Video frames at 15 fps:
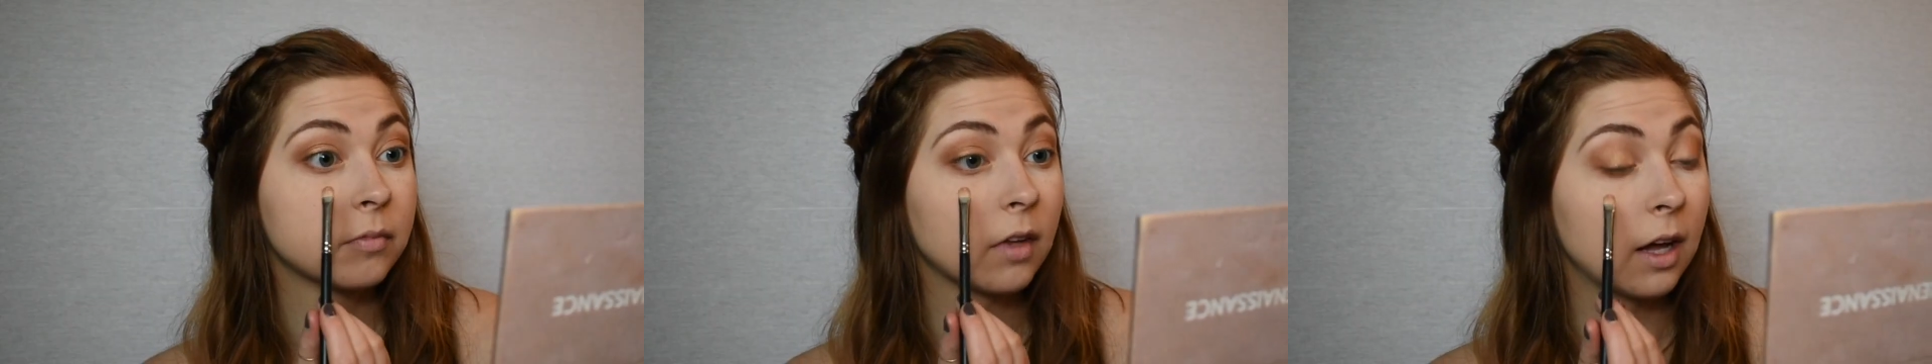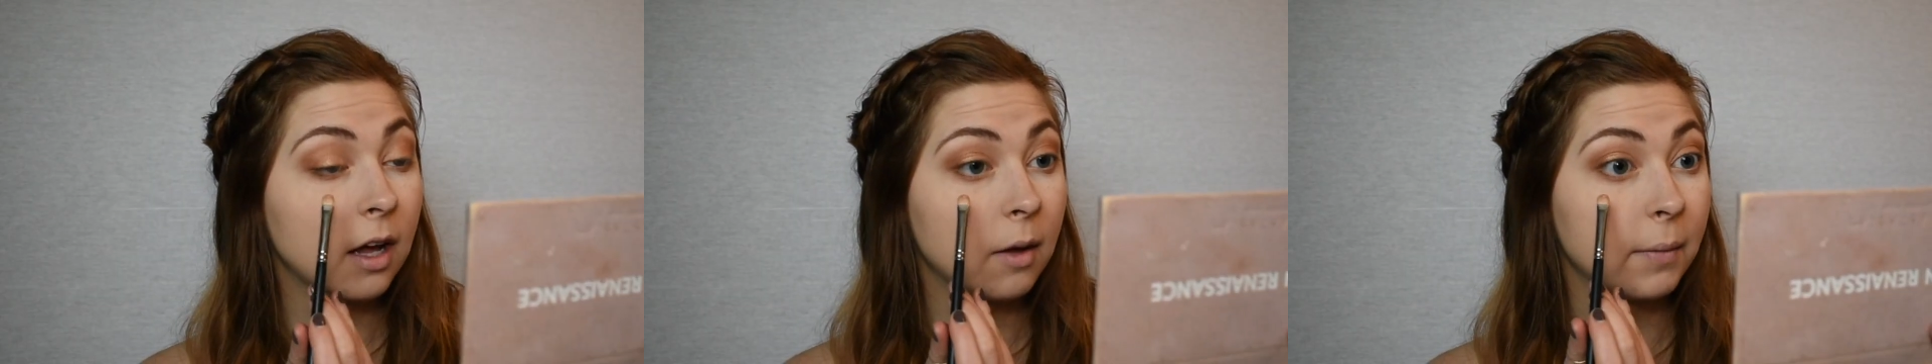
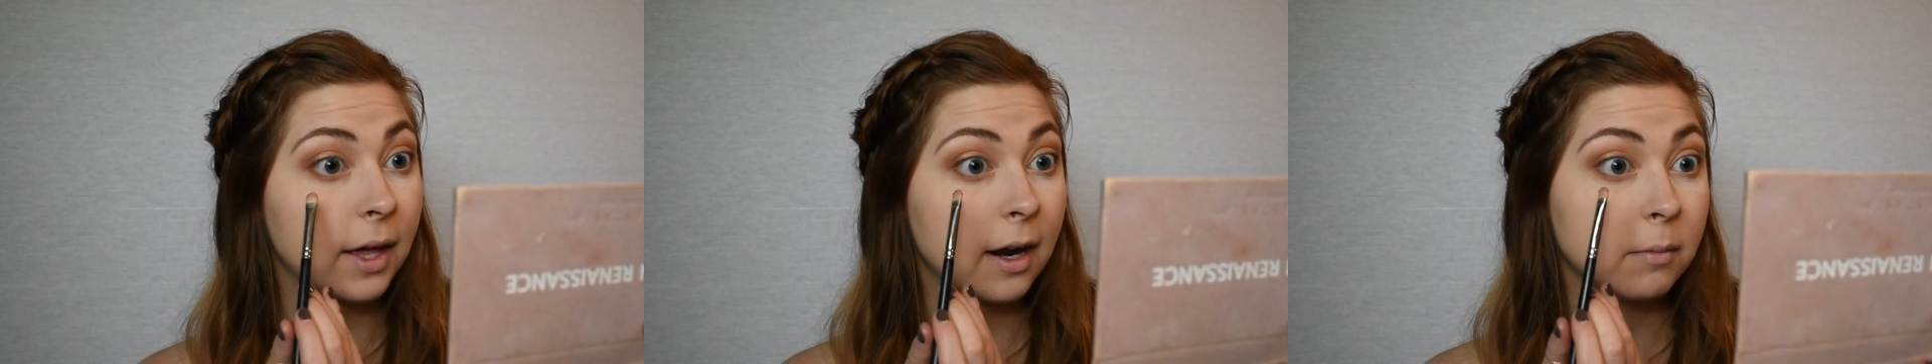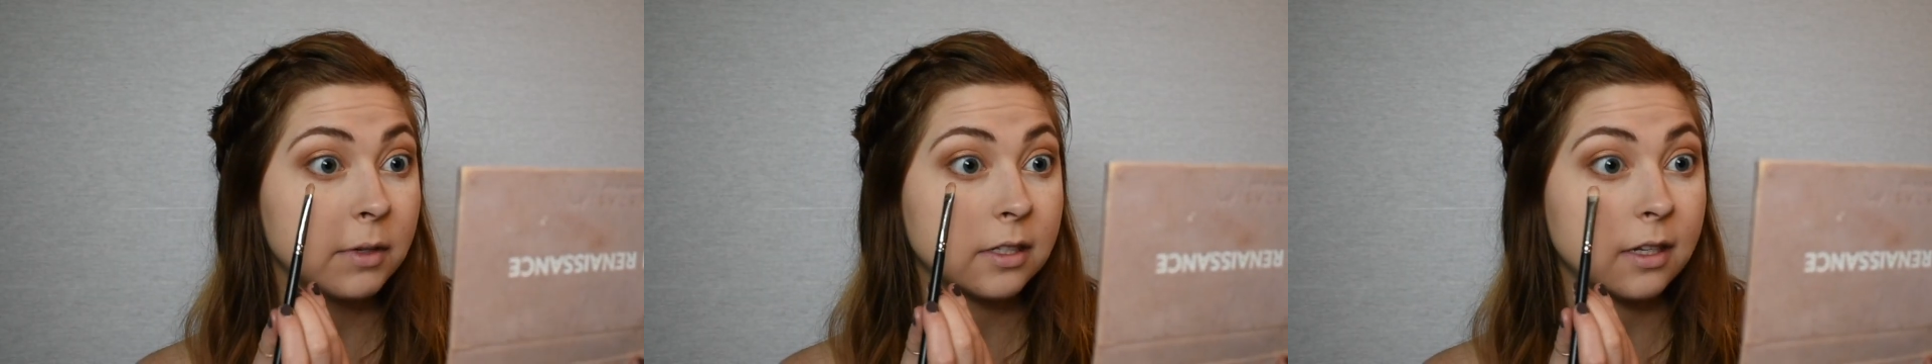
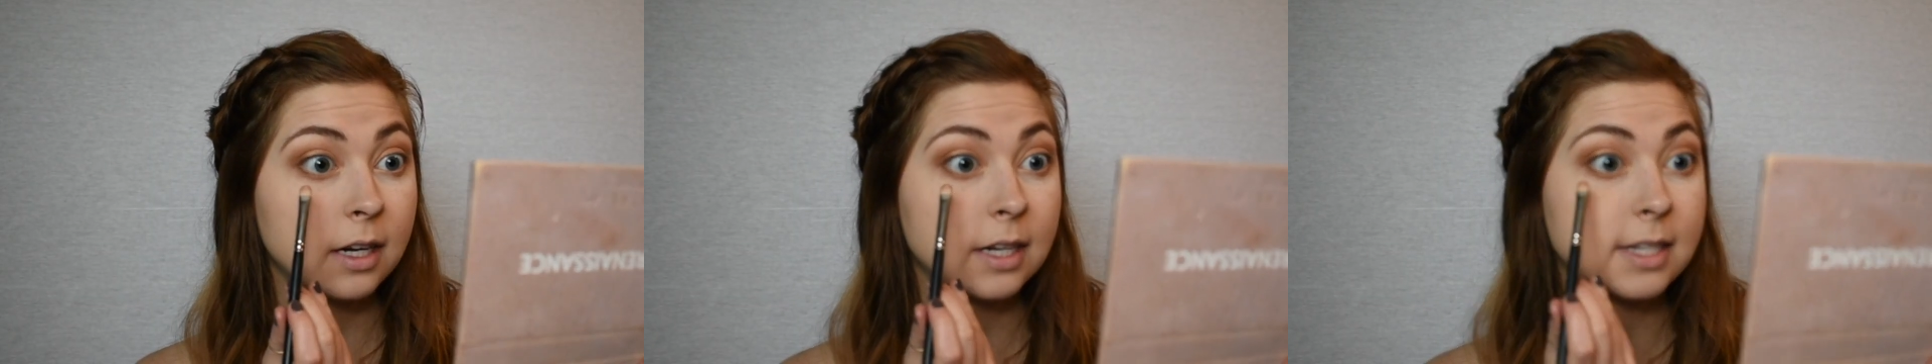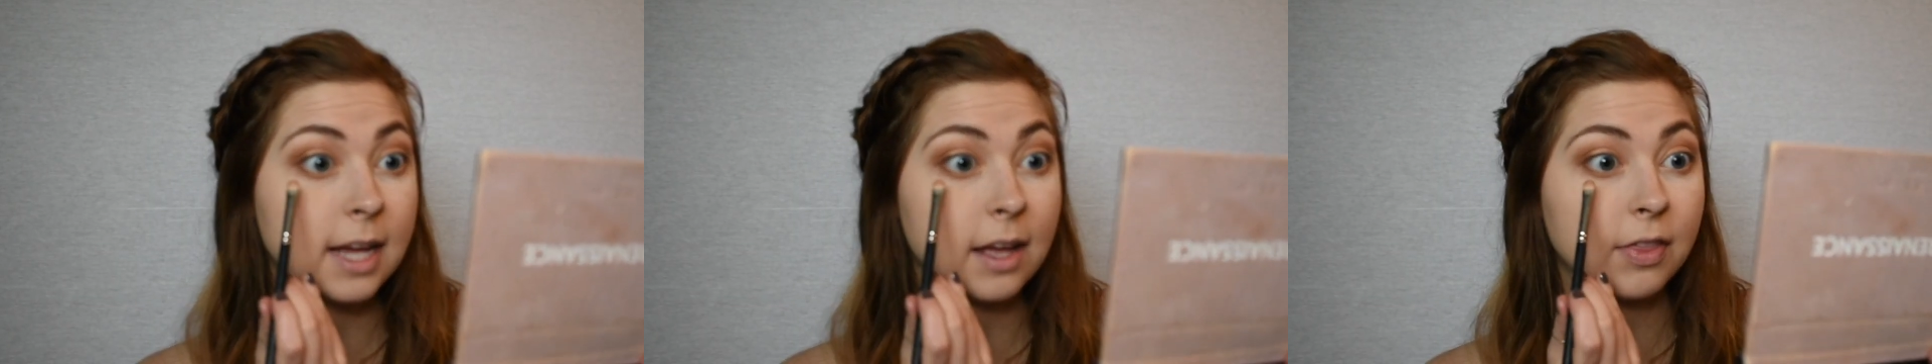And I'm just
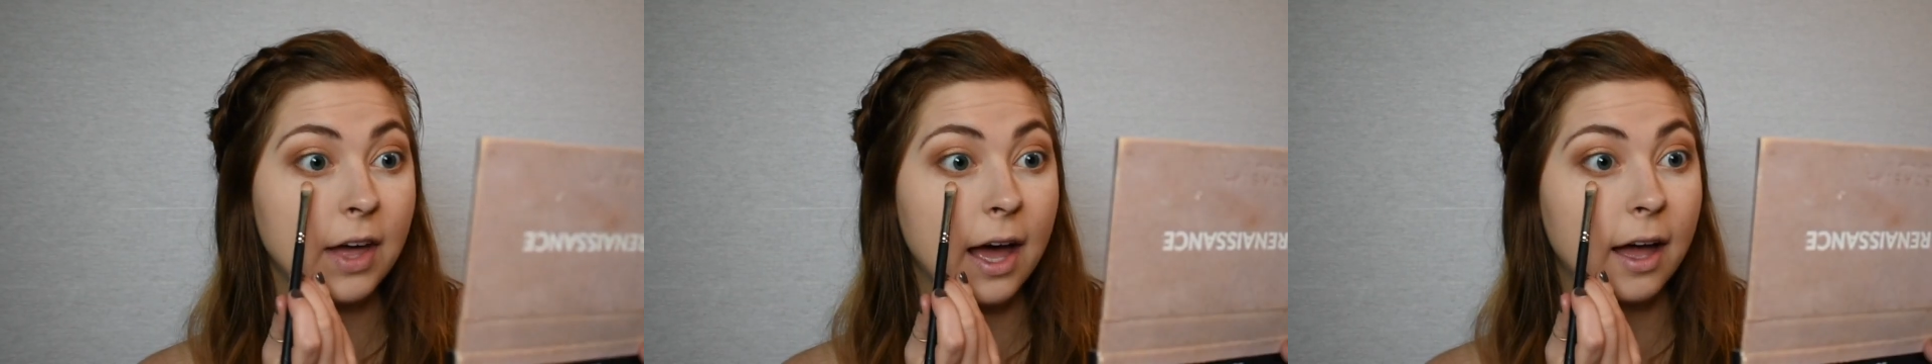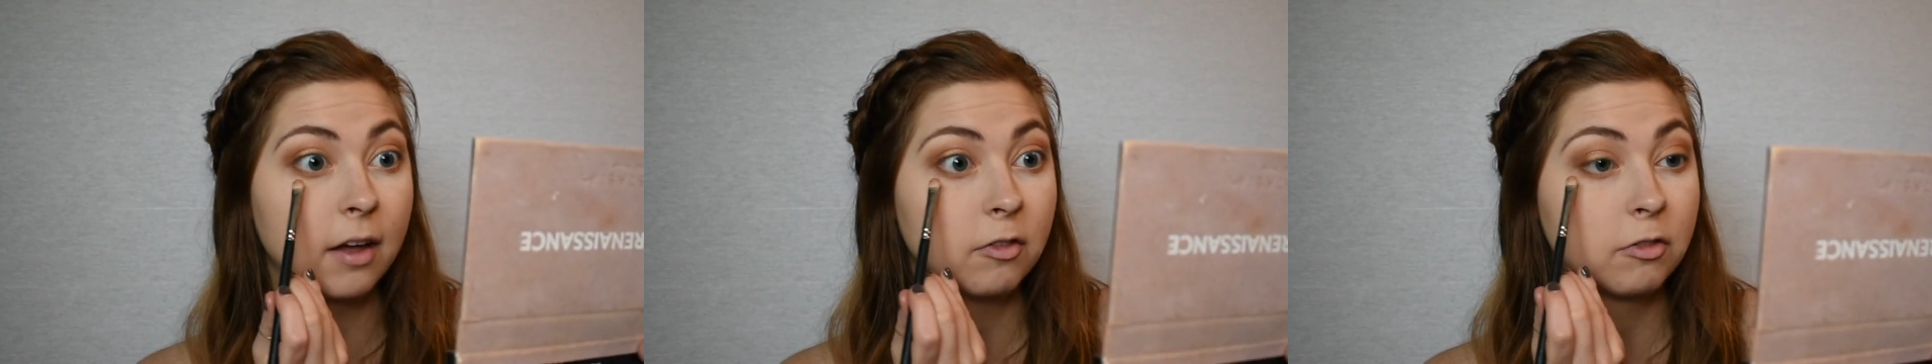going to take
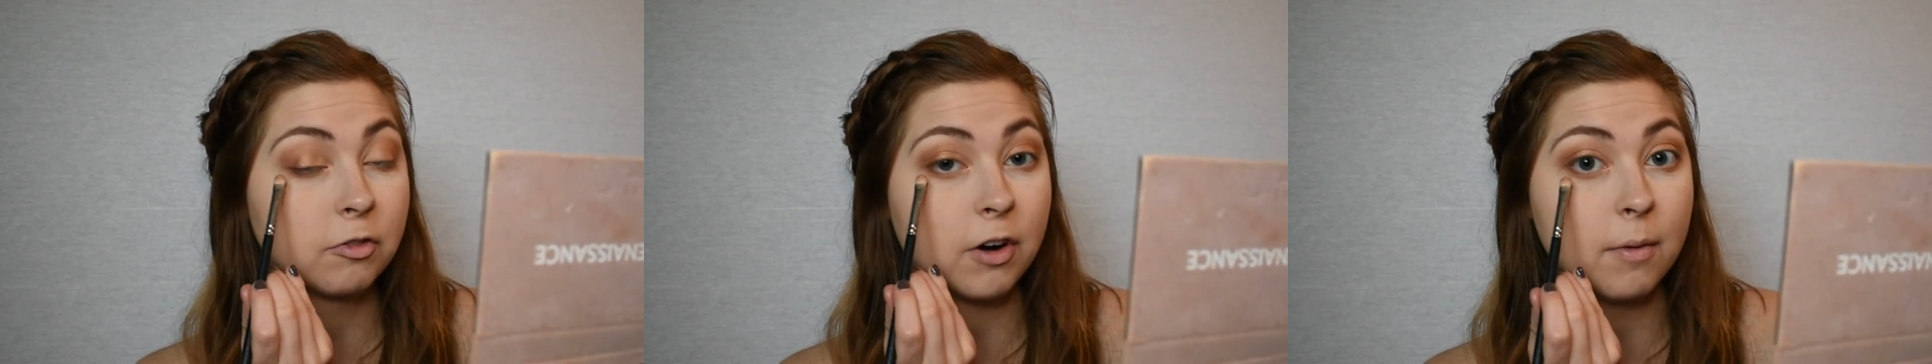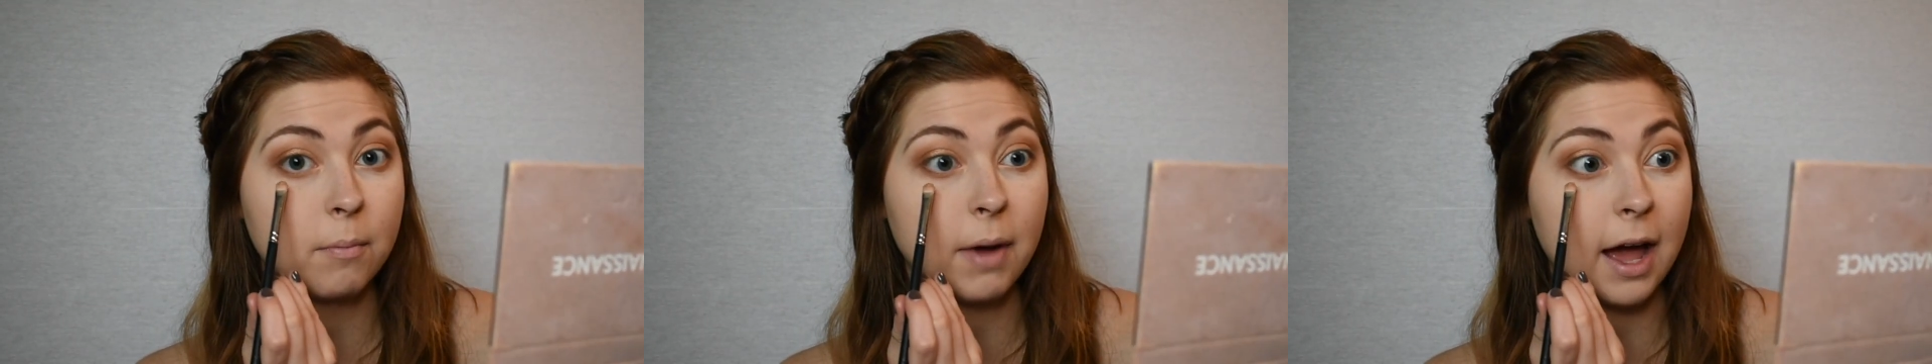that
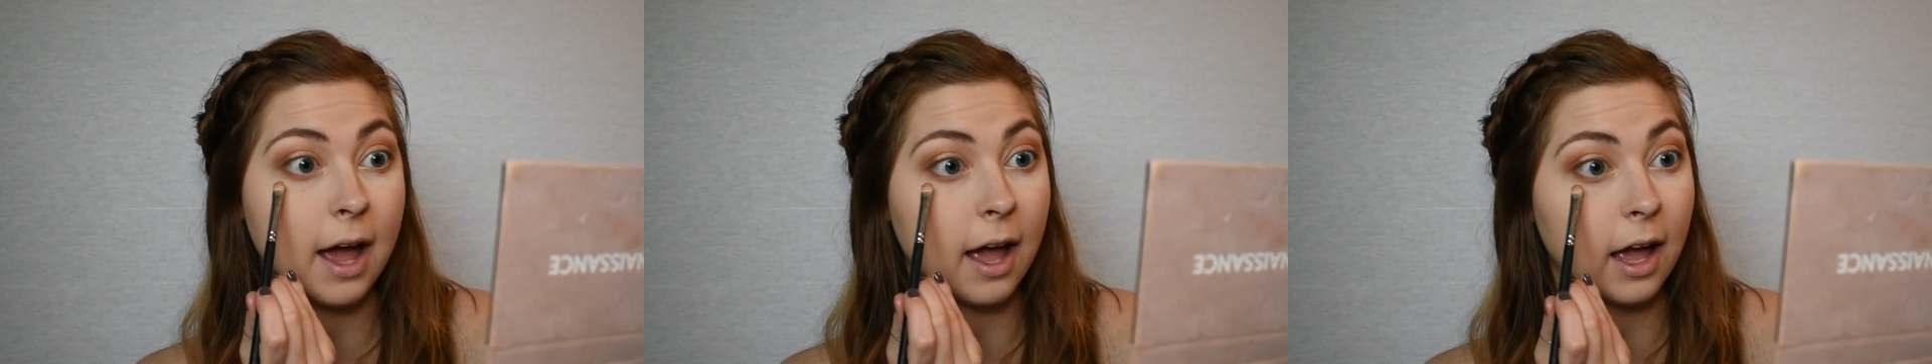from